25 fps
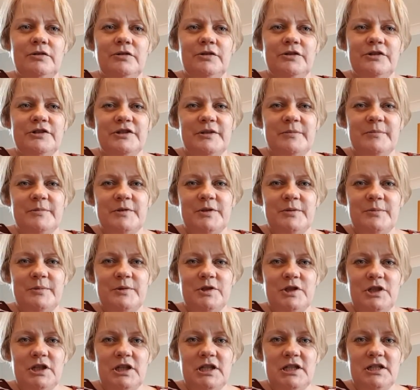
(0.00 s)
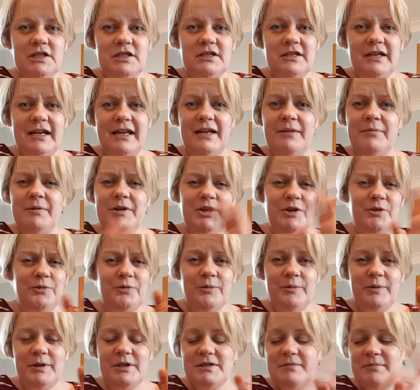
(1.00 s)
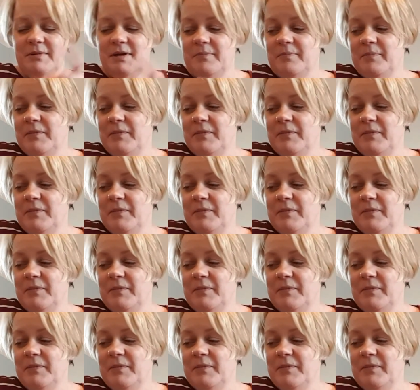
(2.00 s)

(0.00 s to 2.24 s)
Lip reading: Or some trees. Anyway, you know the ones.